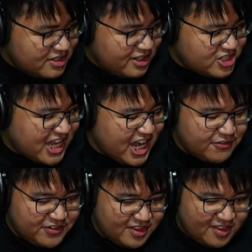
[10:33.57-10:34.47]
Chat, if
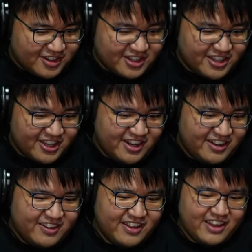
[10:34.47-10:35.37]
this isn't good,
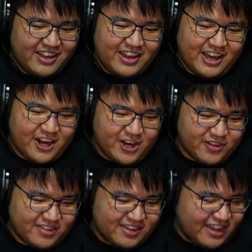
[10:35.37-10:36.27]
I don't know
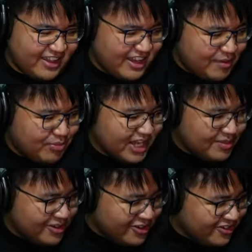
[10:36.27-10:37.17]
what to tell you. I blame
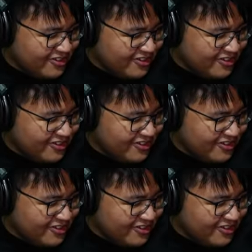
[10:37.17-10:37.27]
you.